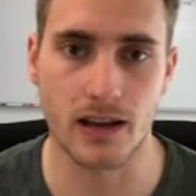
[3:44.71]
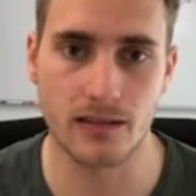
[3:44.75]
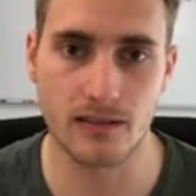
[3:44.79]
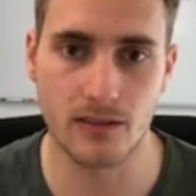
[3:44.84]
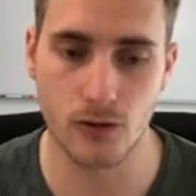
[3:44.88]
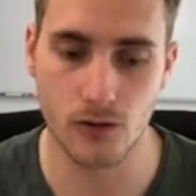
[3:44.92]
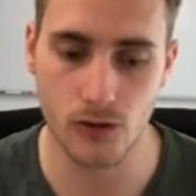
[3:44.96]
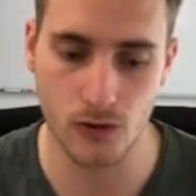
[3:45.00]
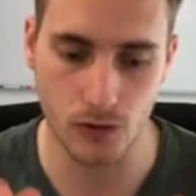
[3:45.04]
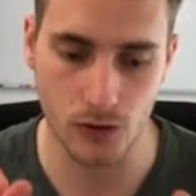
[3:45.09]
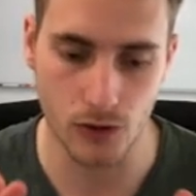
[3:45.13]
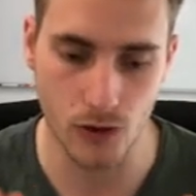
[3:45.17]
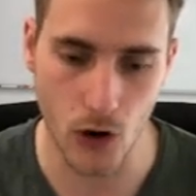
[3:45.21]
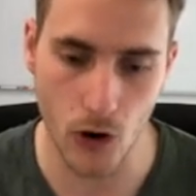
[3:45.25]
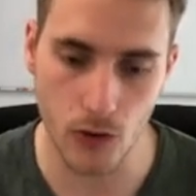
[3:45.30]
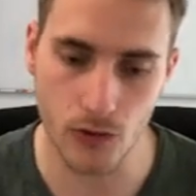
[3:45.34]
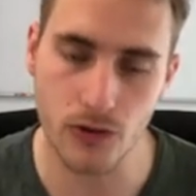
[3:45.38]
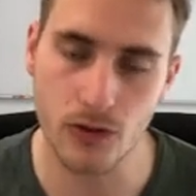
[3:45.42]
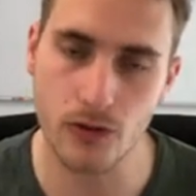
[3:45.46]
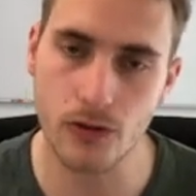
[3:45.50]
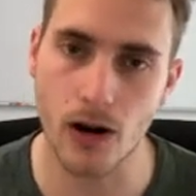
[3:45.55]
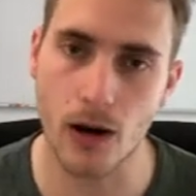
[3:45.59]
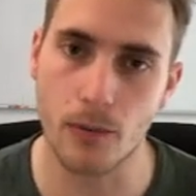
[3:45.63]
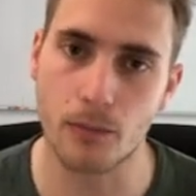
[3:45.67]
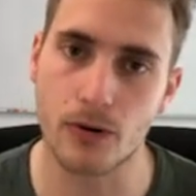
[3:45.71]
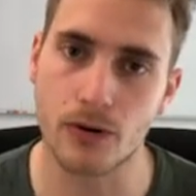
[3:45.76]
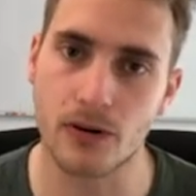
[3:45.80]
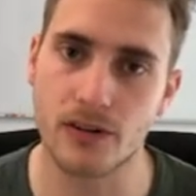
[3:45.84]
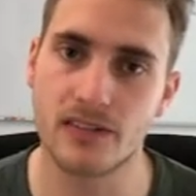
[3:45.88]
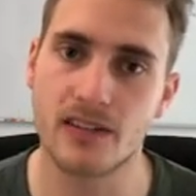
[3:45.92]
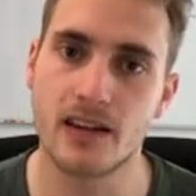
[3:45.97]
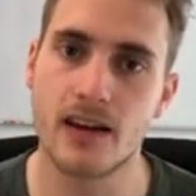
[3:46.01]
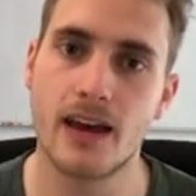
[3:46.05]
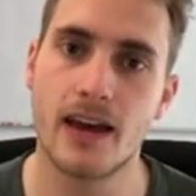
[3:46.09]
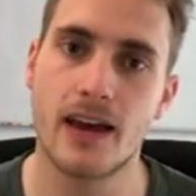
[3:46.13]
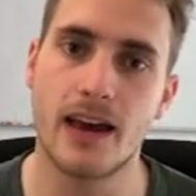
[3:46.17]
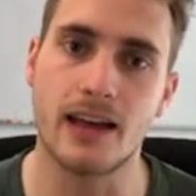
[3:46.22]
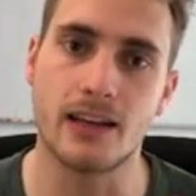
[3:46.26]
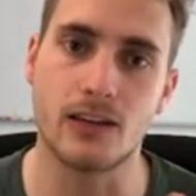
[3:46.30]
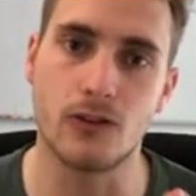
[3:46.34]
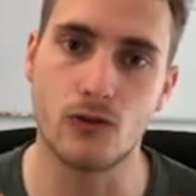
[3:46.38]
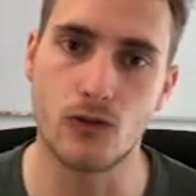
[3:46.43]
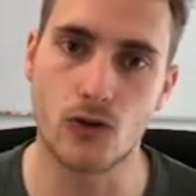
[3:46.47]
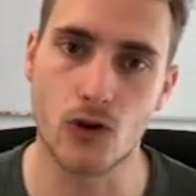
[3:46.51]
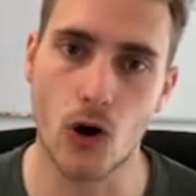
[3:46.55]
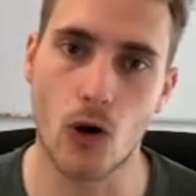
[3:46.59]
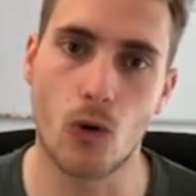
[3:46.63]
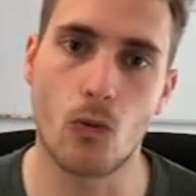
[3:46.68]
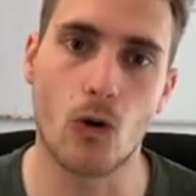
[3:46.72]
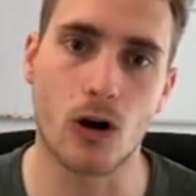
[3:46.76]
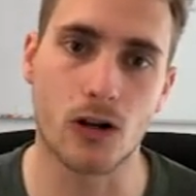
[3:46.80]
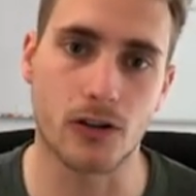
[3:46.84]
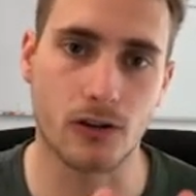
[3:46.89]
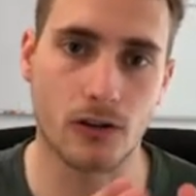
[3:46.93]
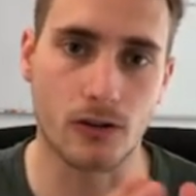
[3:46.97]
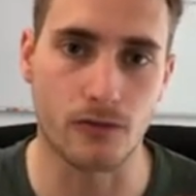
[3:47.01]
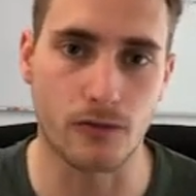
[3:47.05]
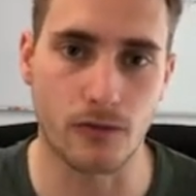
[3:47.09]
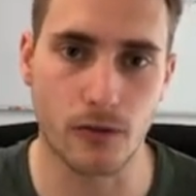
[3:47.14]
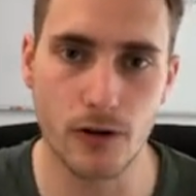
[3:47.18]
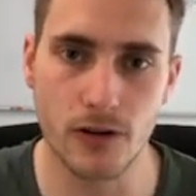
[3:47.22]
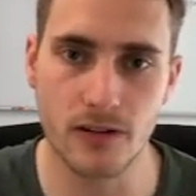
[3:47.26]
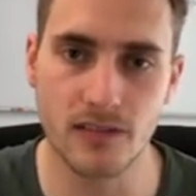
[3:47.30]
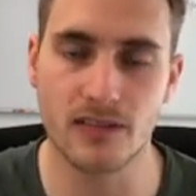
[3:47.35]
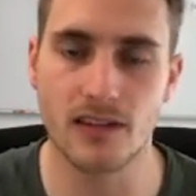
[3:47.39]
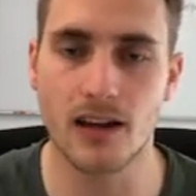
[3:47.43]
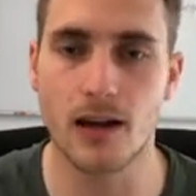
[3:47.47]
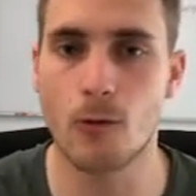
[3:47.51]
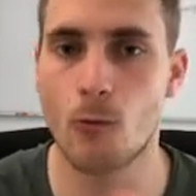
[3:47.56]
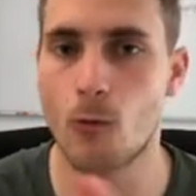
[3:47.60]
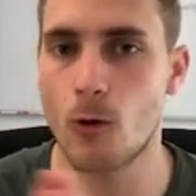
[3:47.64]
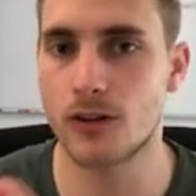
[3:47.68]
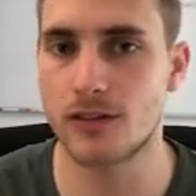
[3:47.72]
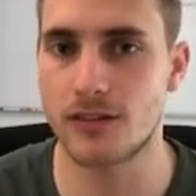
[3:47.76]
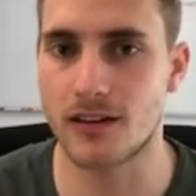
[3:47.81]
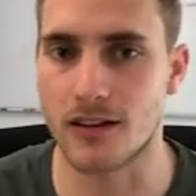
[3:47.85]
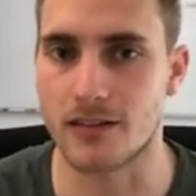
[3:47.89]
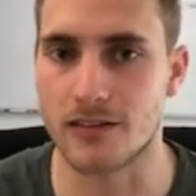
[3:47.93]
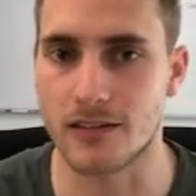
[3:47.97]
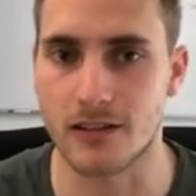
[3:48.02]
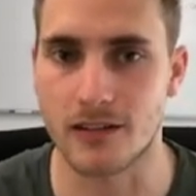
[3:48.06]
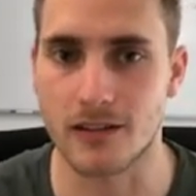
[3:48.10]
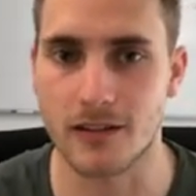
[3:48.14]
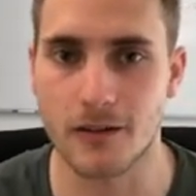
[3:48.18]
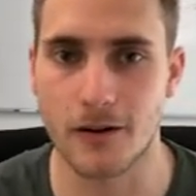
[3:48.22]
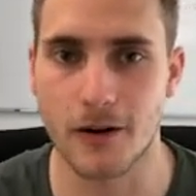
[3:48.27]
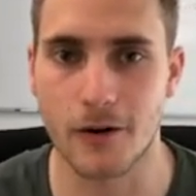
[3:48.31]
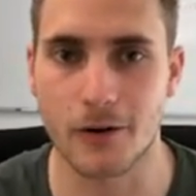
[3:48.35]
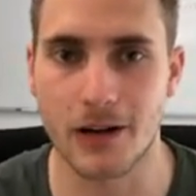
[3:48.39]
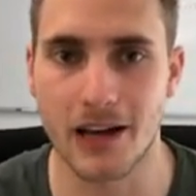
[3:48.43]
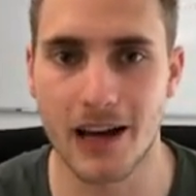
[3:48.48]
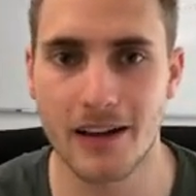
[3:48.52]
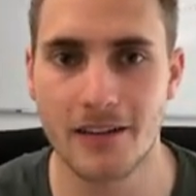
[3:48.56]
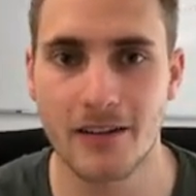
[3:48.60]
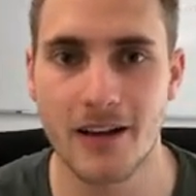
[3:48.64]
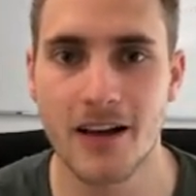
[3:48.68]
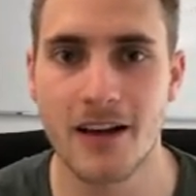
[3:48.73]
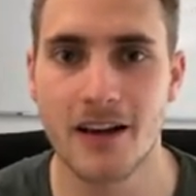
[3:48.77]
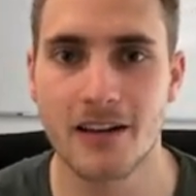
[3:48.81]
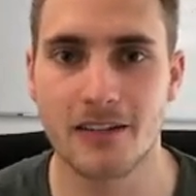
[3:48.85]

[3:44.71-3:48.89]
So you know your numbers and you know what converts and what doesn't, okay?